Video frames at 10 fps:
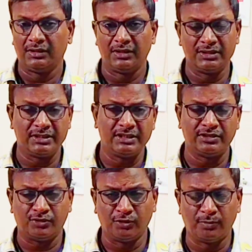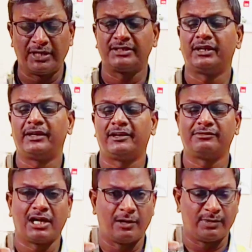This is 2%
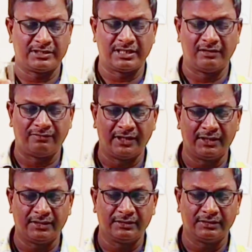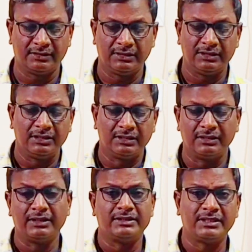of copper sulphate.
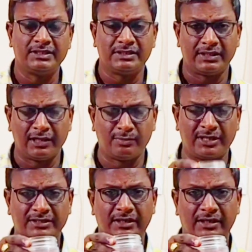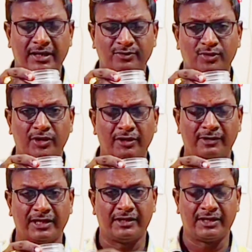This is 10% of
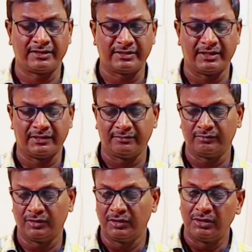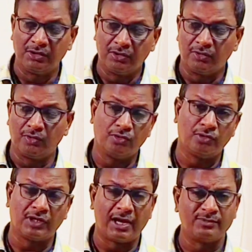sodium hydroxide.
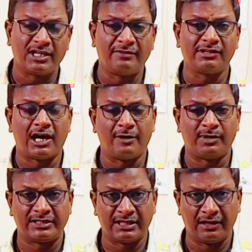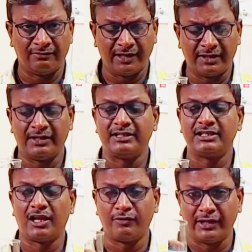2 grams of copper sulphate
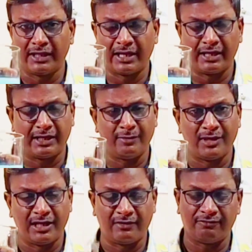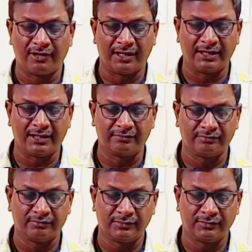dissolved in 100 ml of water.